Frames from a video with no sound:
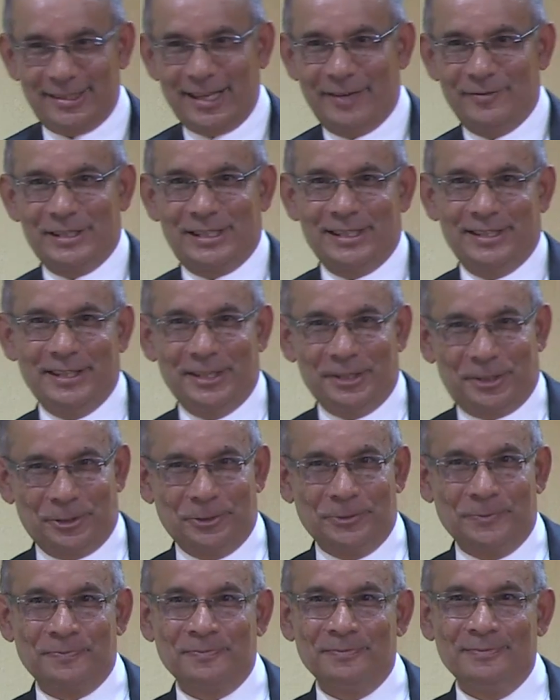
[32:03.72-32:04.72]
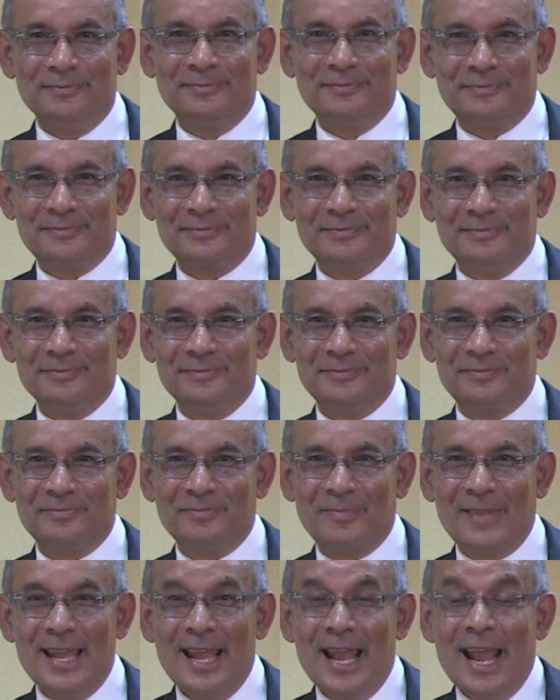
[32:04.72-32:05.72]
Can we see the issue?
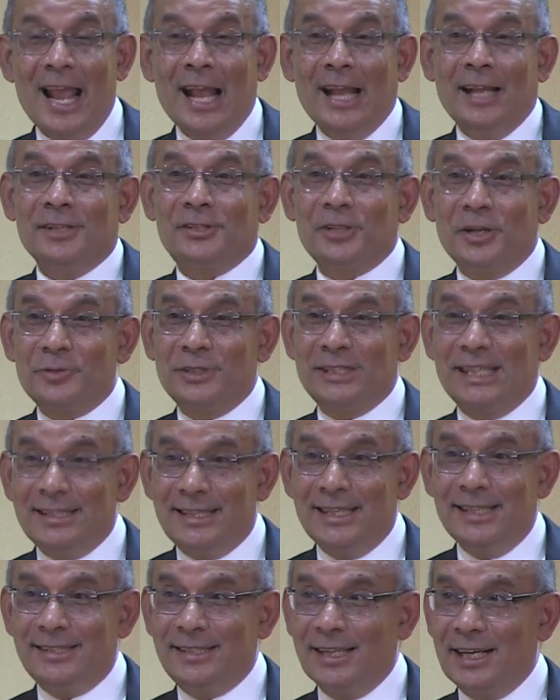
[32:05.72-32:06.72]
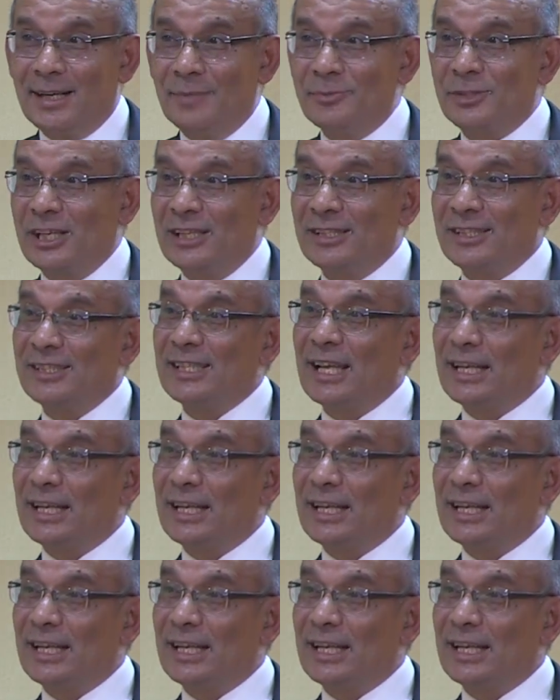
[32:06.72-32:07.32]
So it was in these circumstances